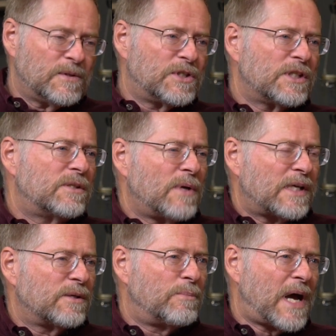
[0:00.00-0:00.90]
just
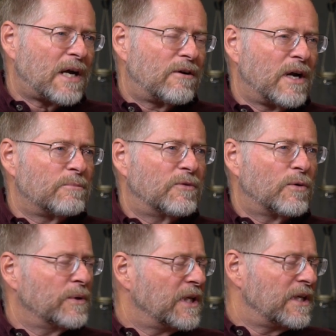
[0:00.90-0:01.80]
as a background
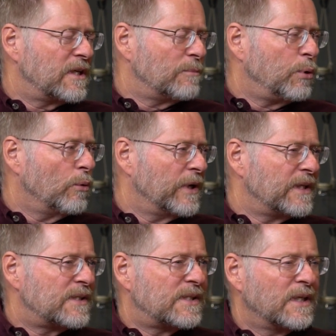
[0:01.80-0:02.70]
before we get into the
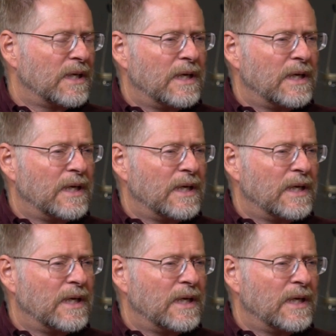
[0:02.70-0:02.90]
points.